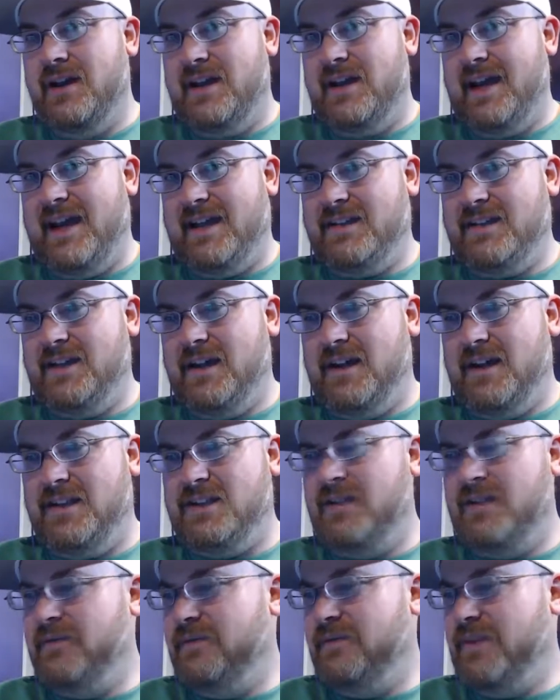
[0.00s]
And
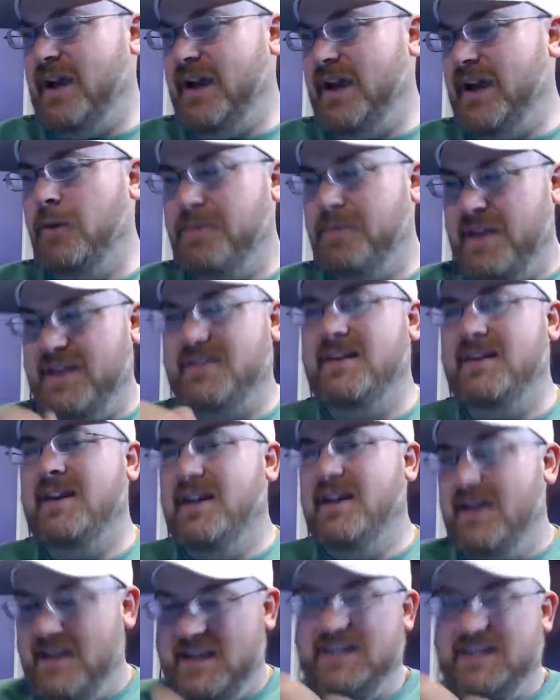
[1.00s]
I hope that
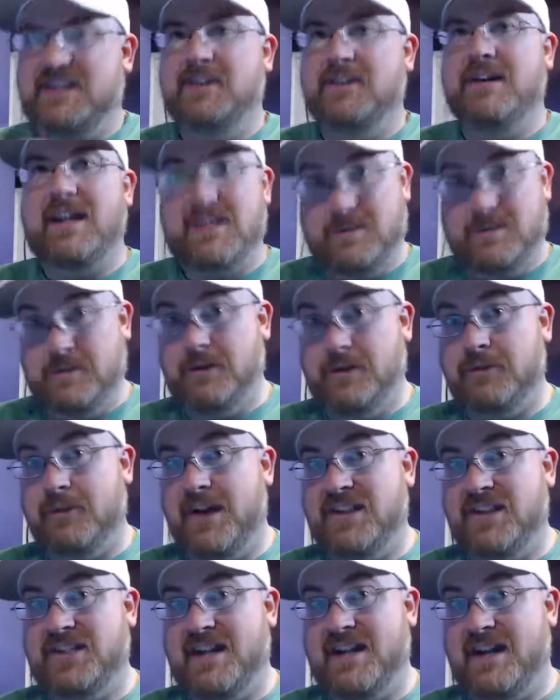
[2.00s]
he still gets some good
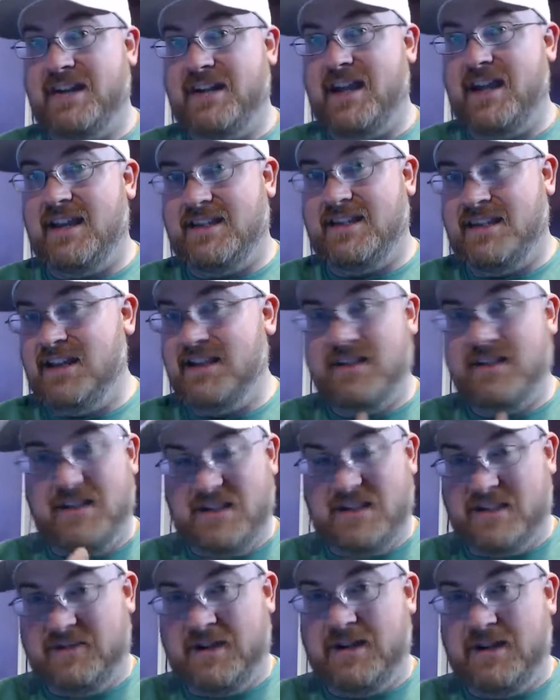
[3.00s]
runs out of the 18, the
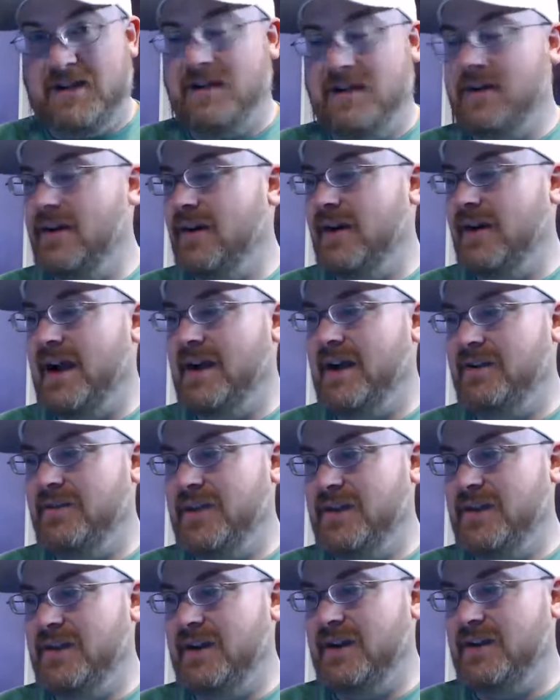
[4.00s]
Xfinity car, out of
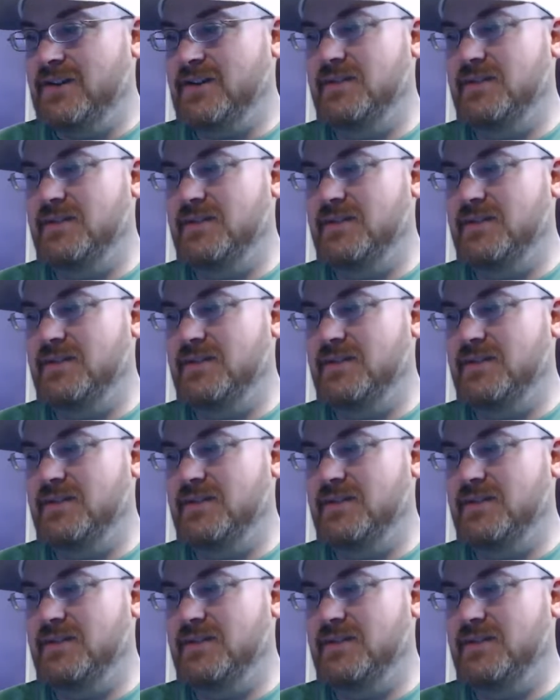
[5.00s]
it there.